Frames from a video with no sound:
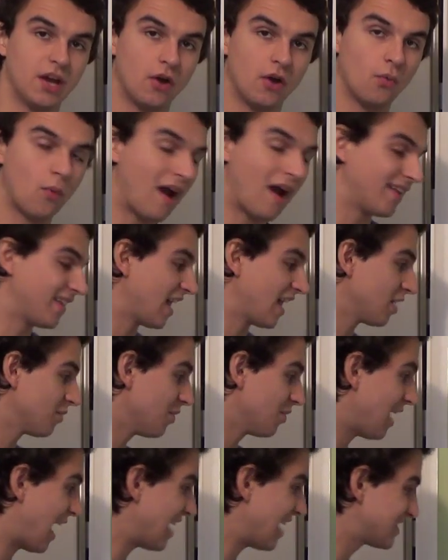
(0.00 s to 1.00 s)
where an
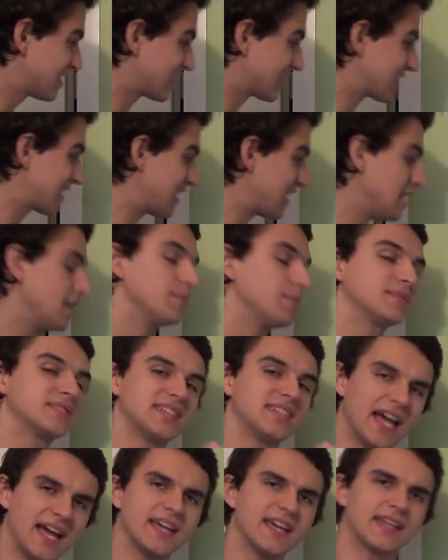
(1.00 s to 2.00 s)
animal has to keep
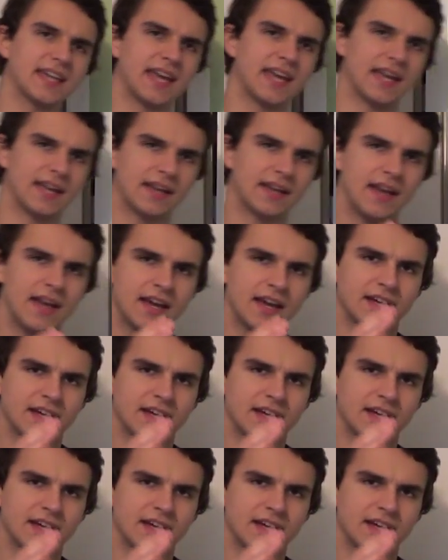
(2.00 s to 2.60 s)
taking